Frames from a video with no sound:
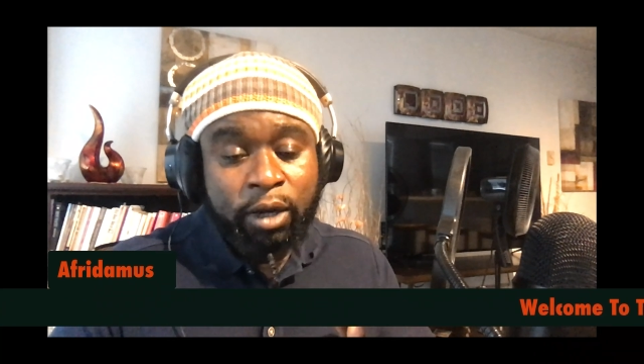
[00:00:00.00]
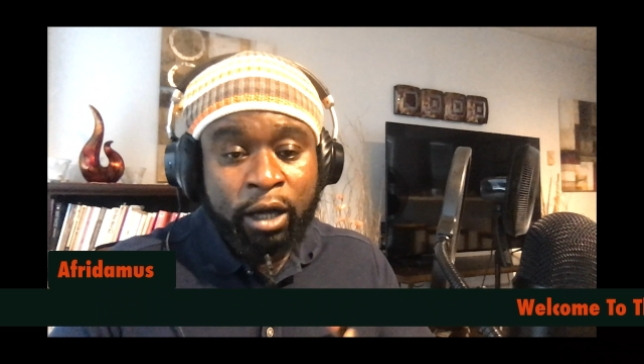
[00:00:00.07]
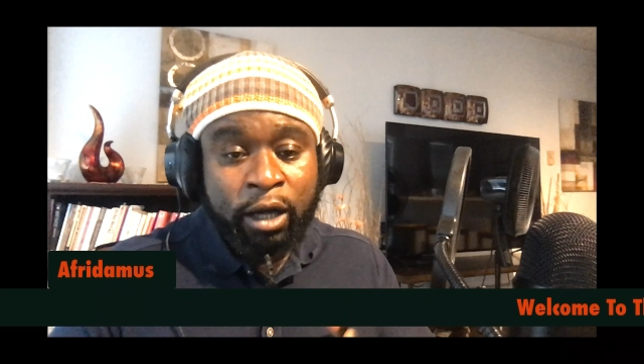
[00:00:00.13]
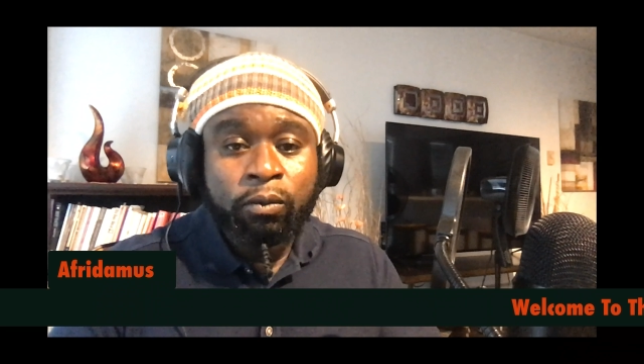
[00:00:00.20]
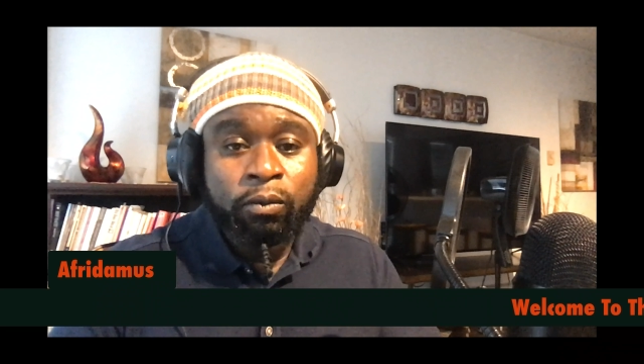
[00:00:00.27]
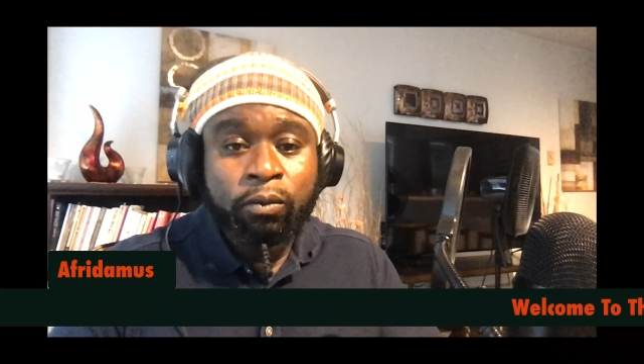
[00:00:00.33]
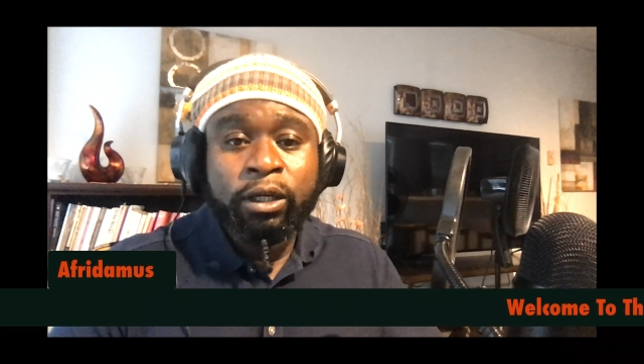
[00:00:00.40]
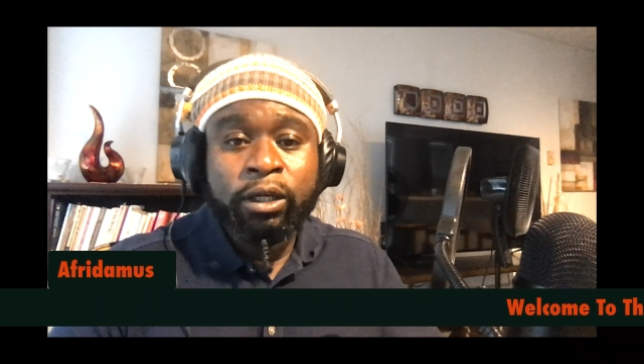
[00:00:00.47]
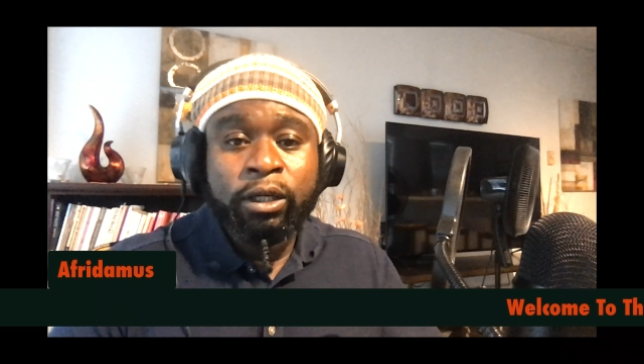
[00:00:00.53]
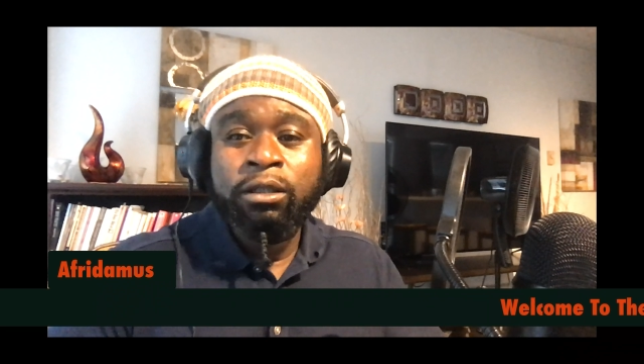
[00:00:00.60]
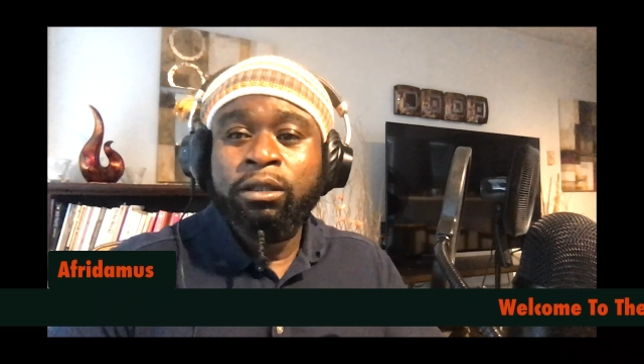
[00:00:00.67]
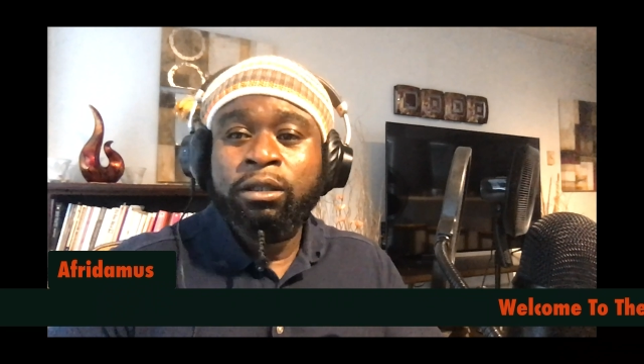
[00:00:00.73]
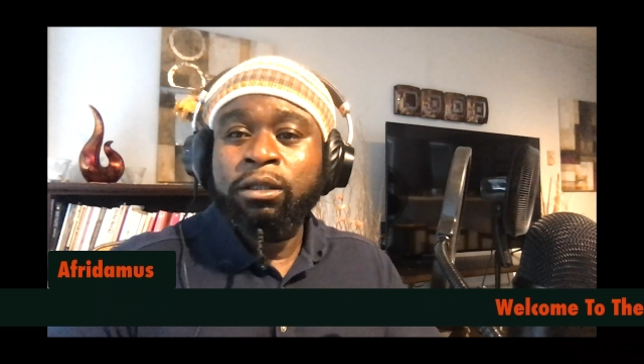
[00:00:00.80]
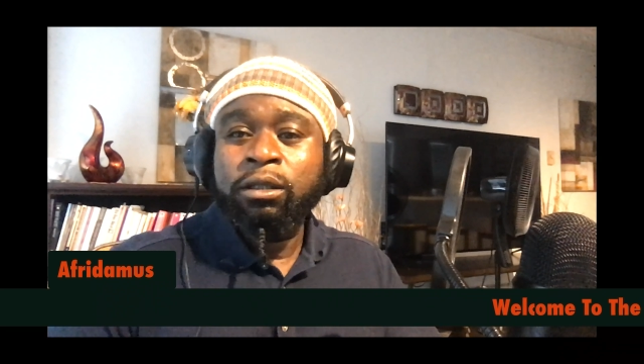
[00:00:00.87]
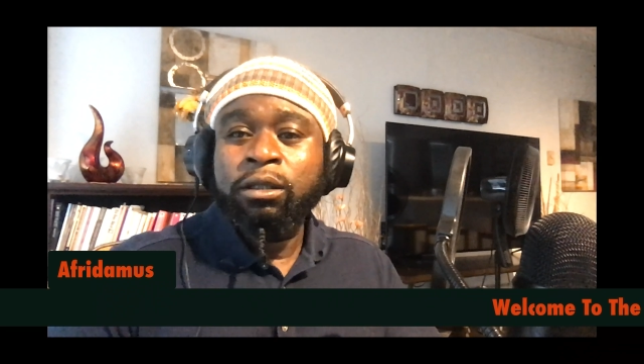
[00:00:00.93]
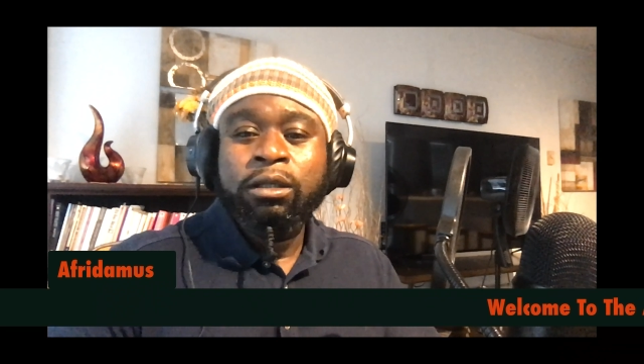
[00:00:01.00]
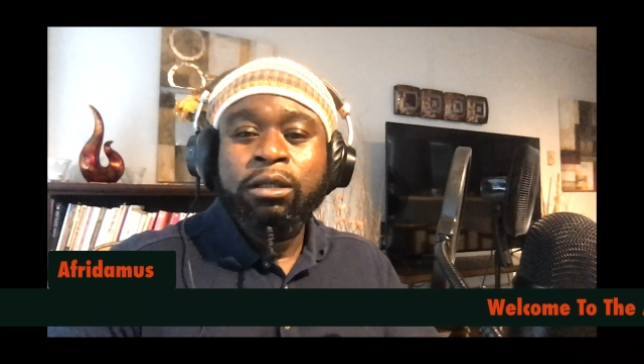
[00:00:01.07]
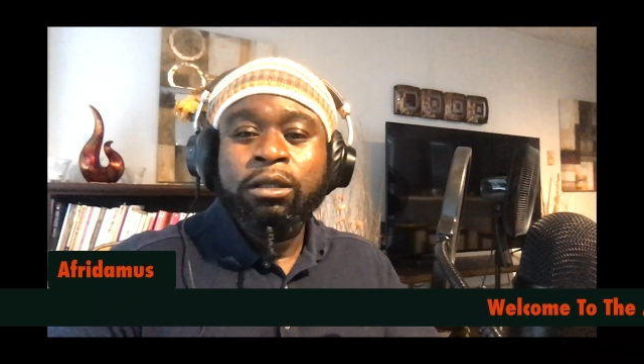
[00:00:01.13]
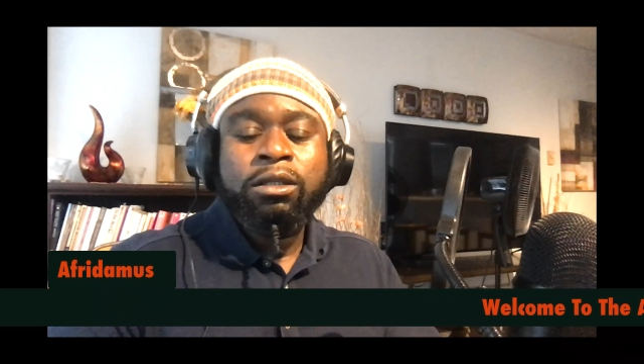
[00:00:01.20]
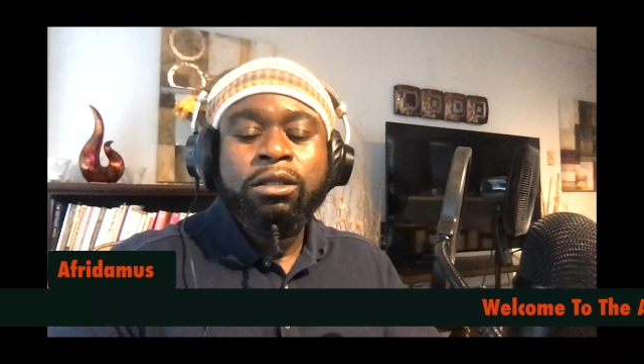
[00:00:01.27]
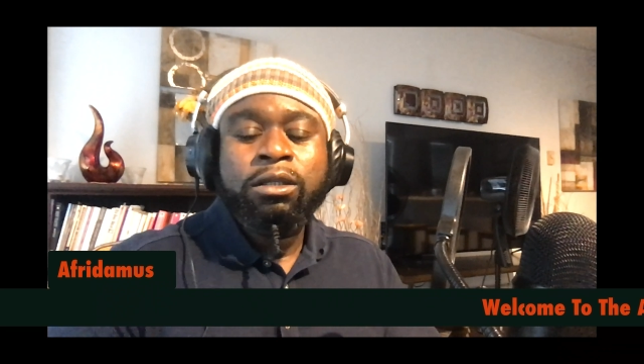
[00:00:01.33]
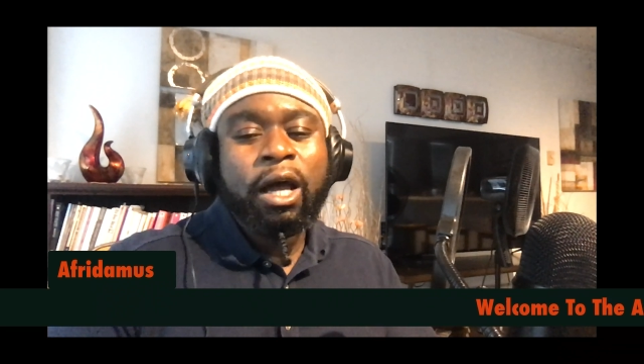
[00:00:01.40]
I don't want to
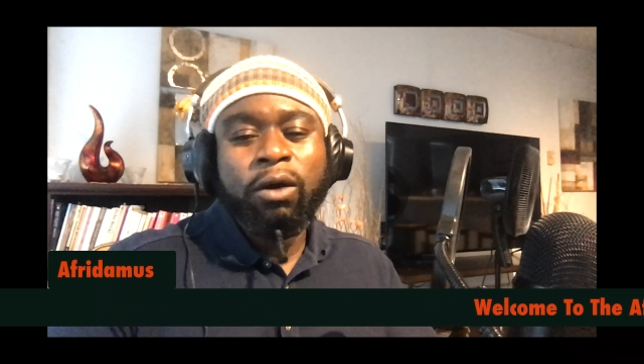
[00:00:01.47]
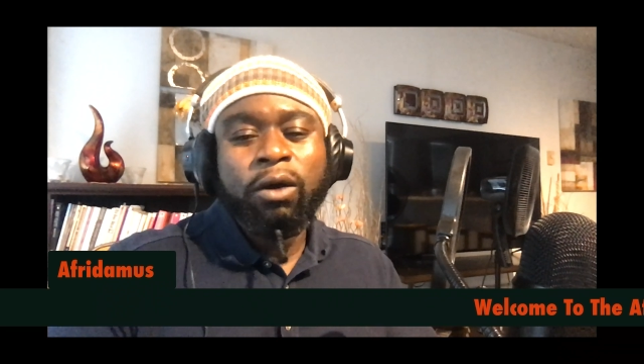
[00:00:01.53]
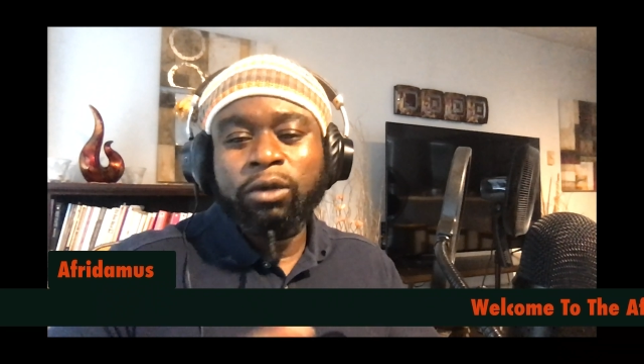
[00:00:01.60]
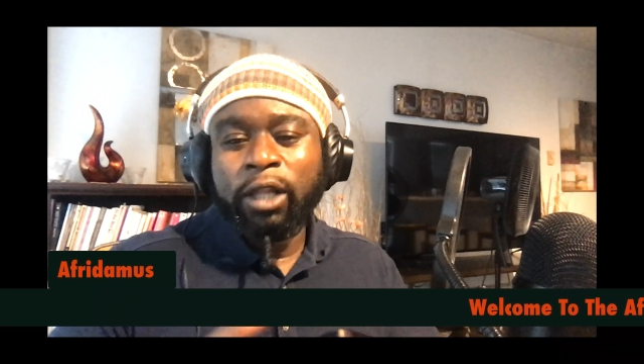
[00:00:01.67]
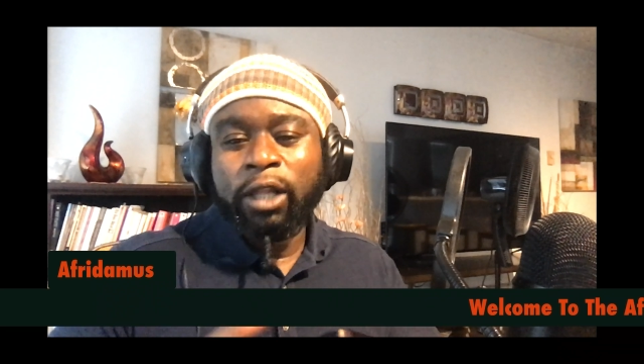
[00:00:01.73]
sound